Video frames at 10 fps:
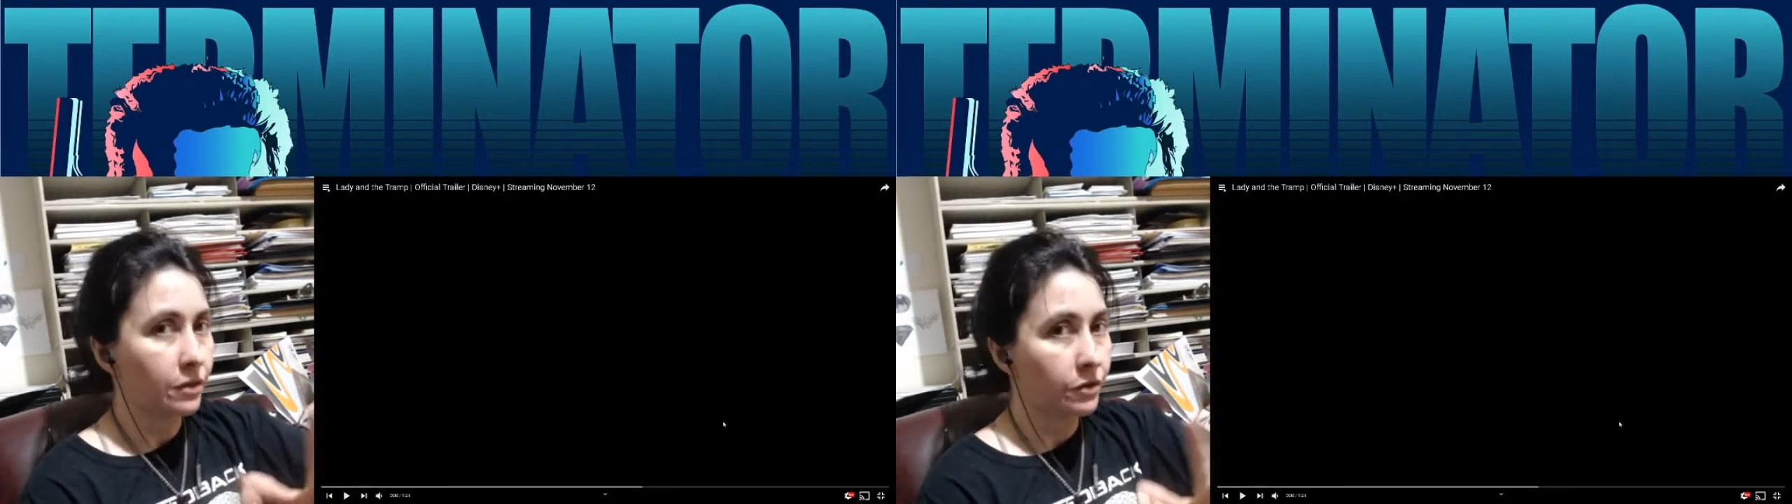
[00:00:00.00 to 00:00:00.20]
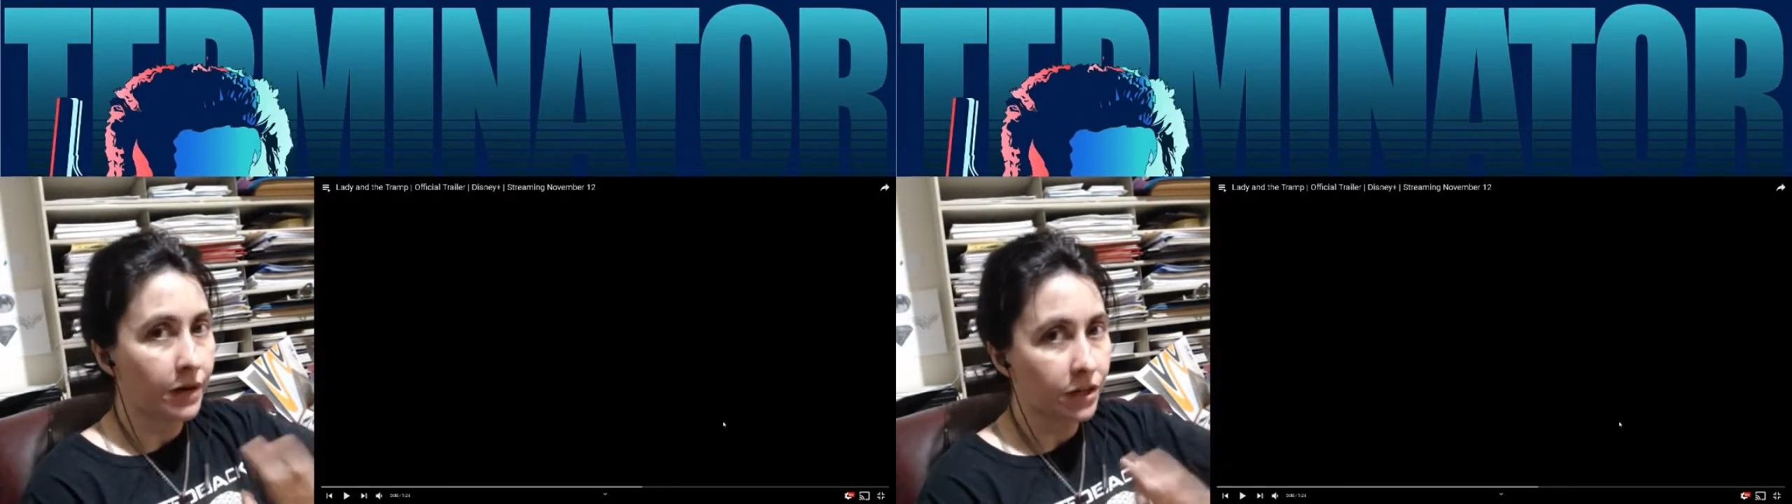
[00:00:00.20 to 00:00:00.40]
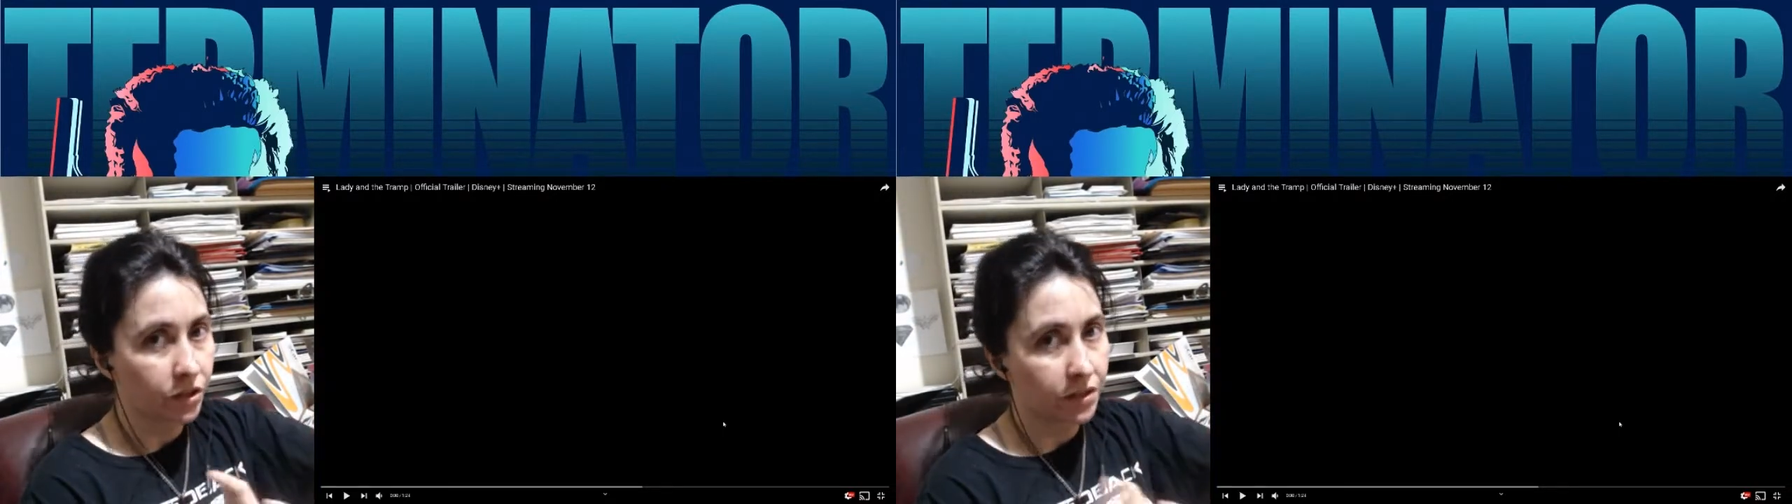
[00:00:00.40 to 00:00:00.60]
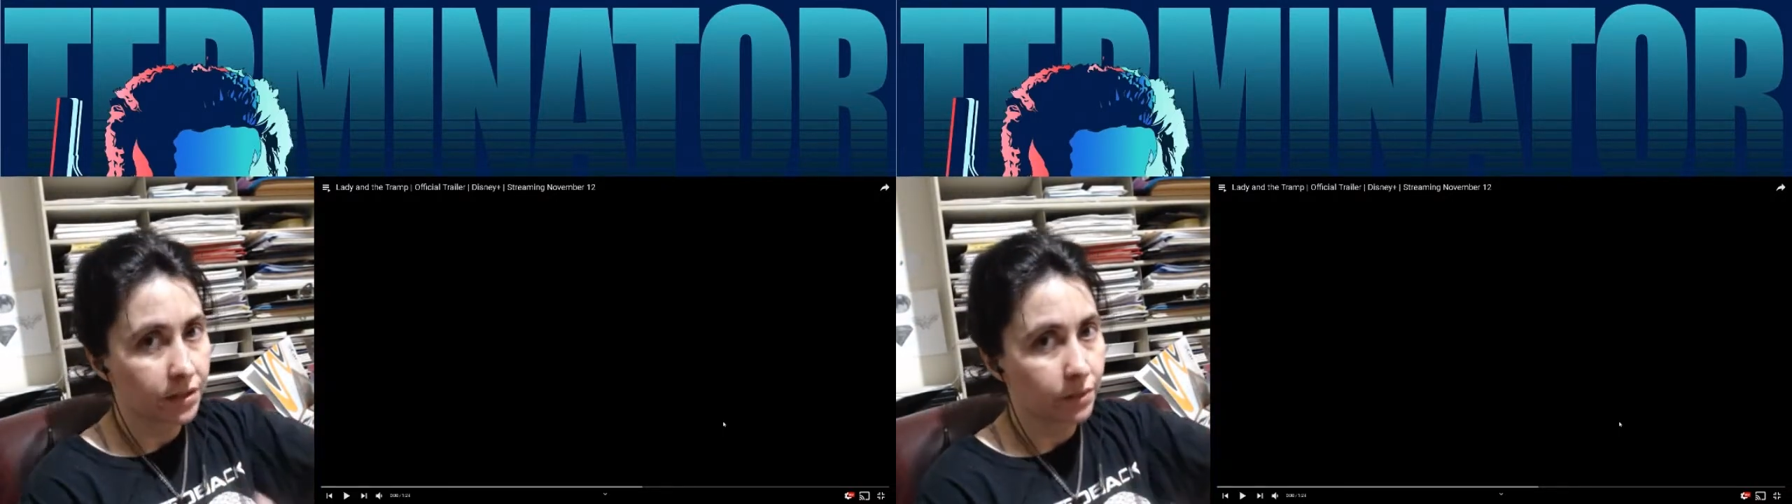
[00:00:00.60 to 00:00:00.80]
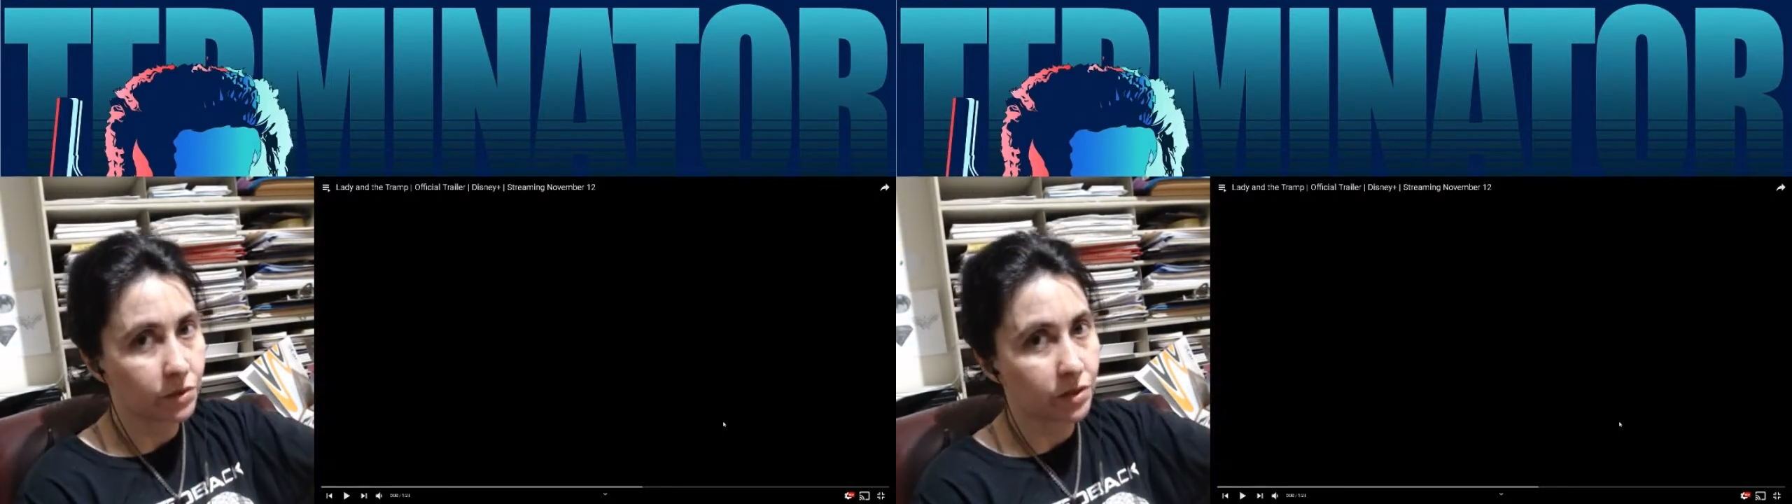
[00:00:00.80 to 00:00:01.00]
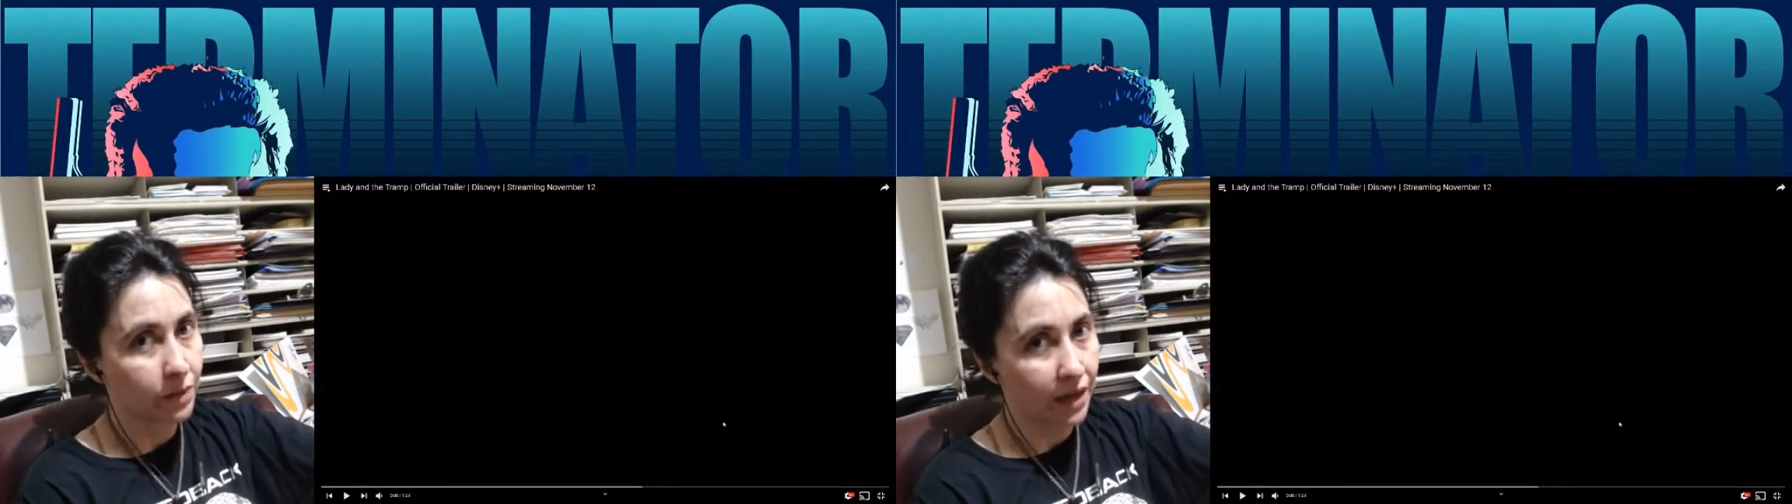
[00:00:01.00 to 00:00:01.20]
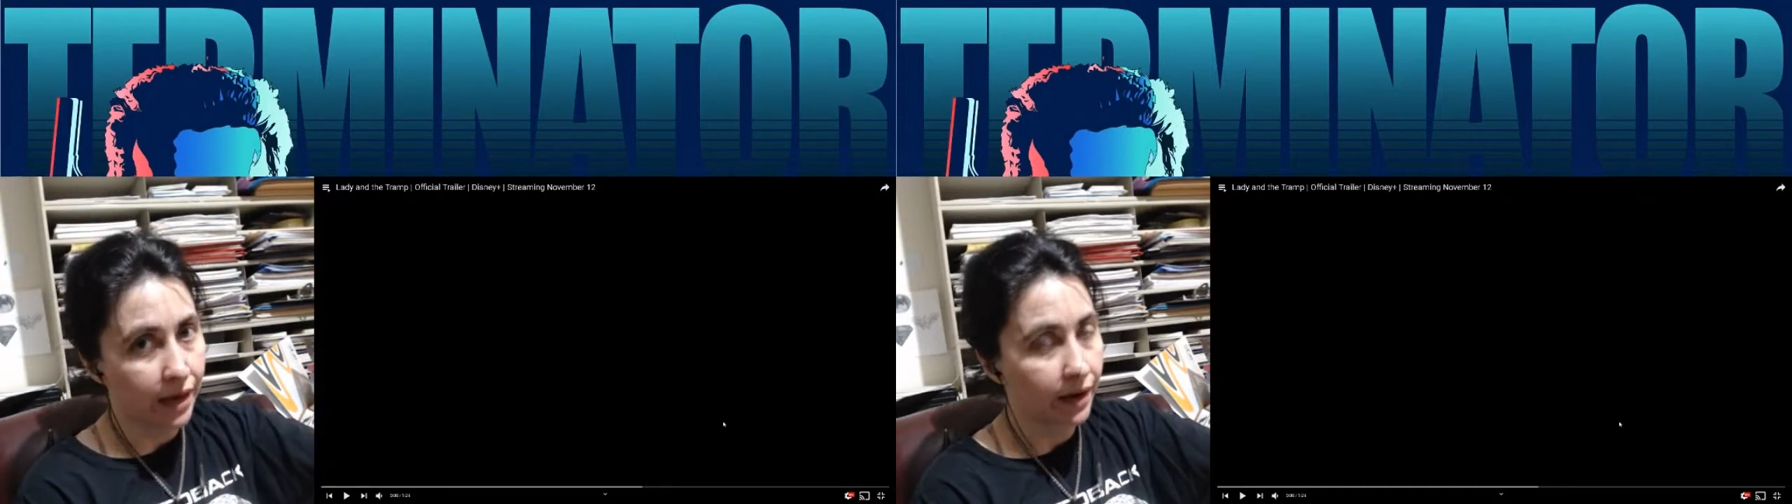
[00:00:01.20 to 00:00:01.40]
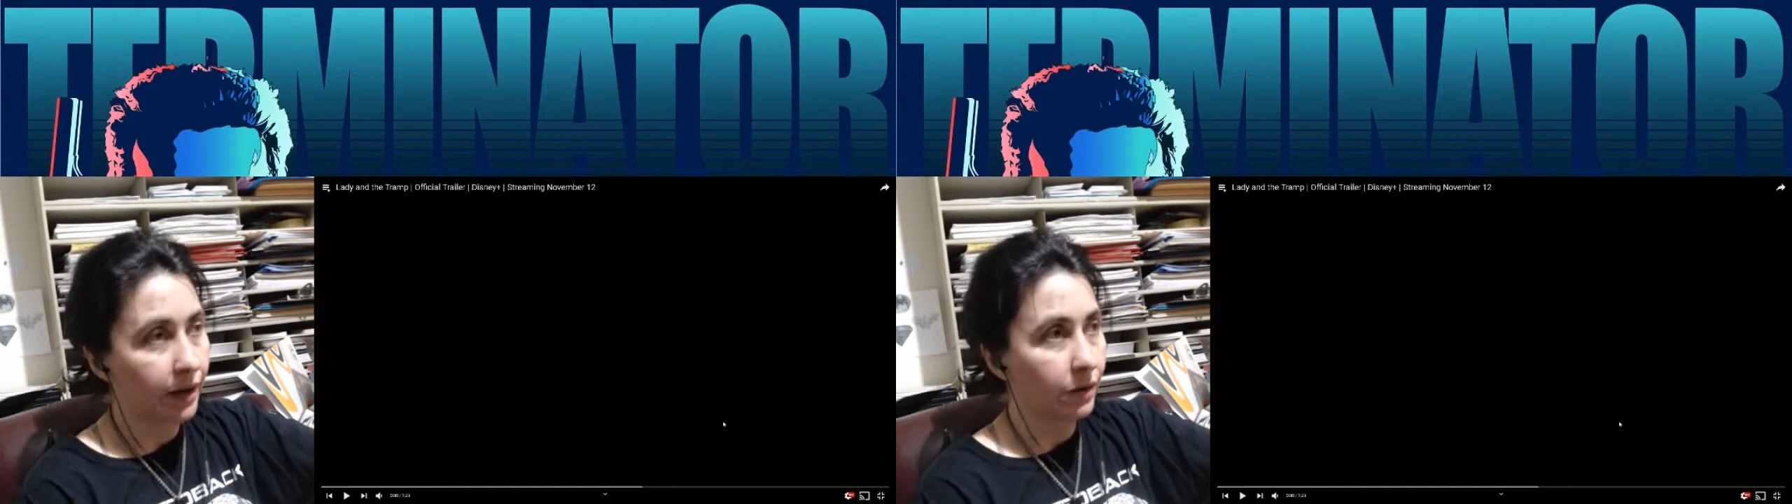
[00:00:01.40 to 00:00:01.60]
direction it seems to be
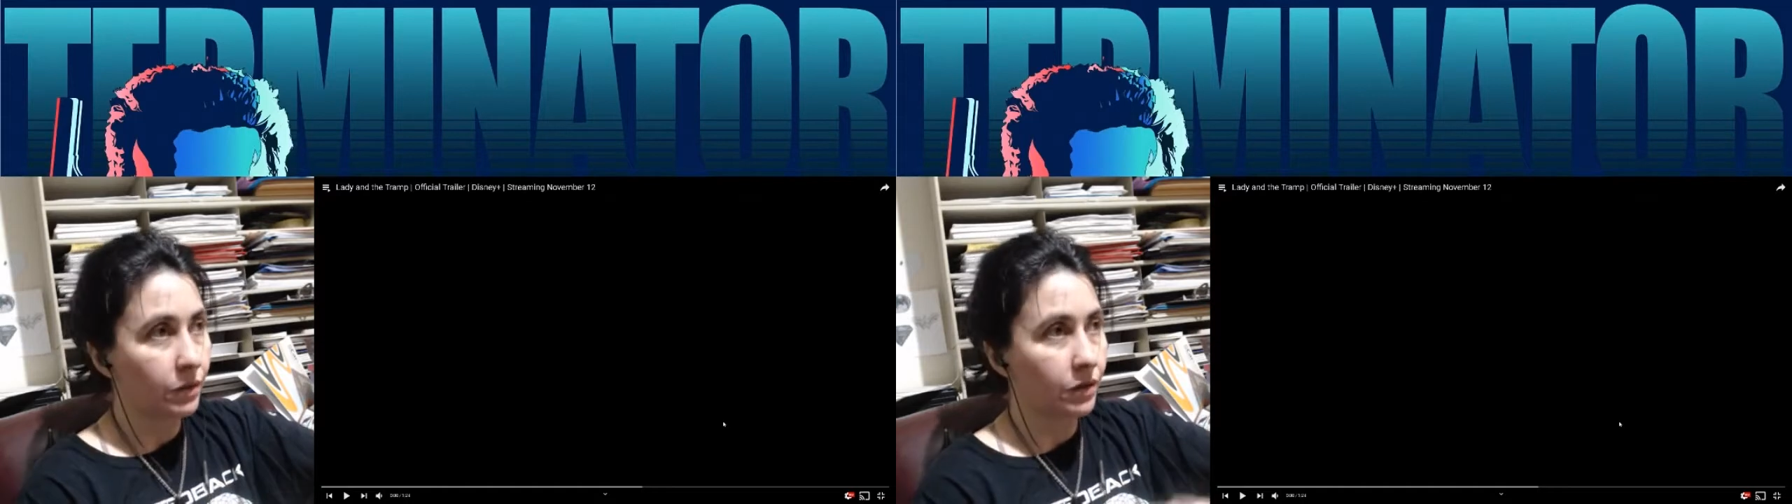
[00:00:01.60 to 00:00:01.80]
heading with the